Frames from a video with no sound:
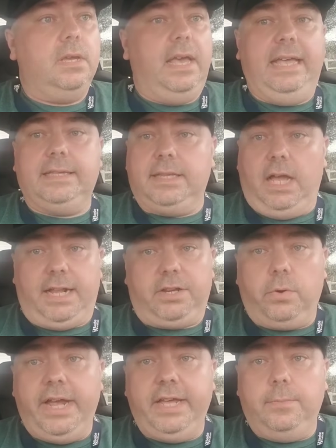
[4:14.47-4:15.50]
It's not
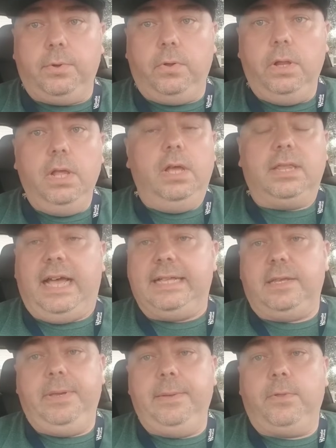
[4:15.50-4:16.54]
gradable. Lots
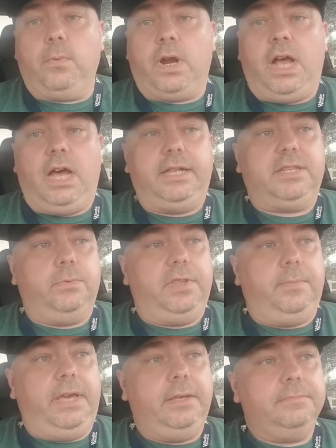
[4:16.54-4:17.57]
of people were honest
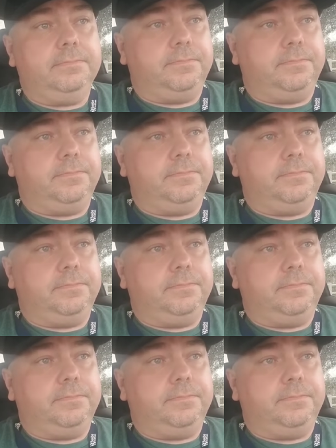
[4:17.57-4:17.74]
with me.